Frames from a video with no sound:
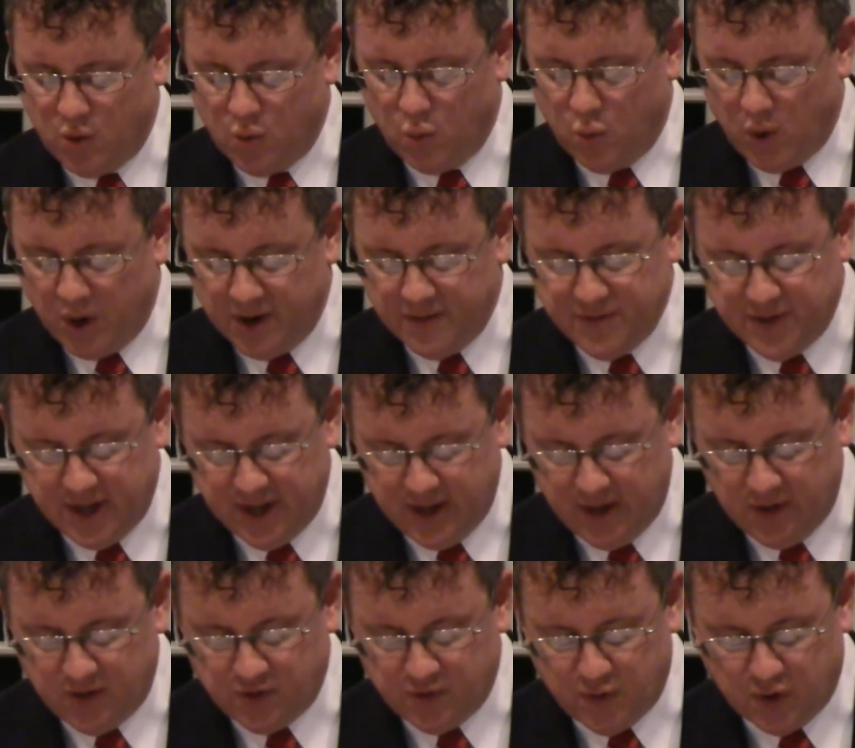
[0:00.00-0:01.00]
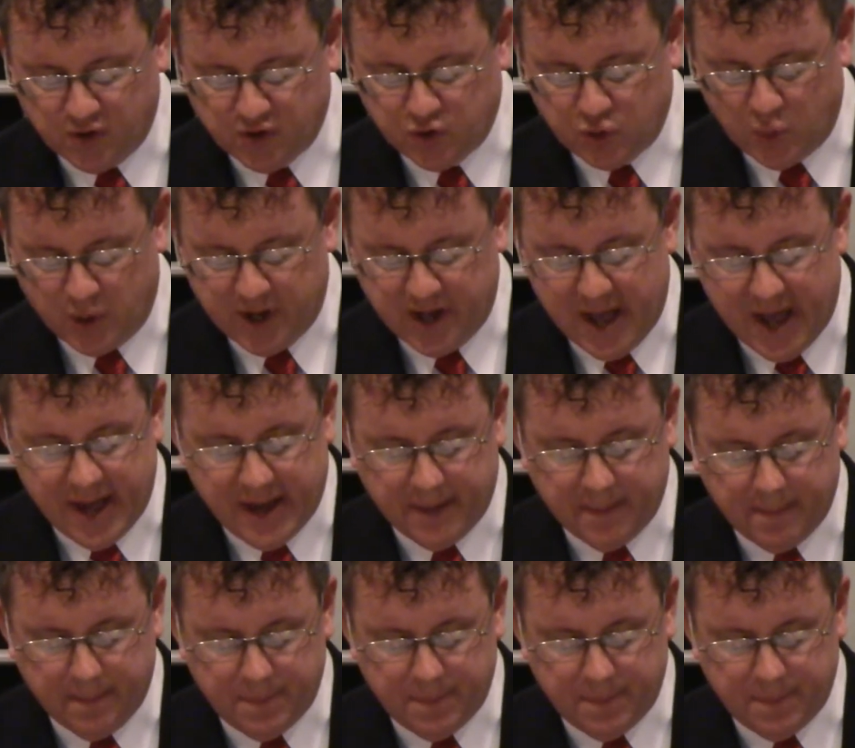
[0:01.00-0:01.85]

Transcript: one of these. Verse 28.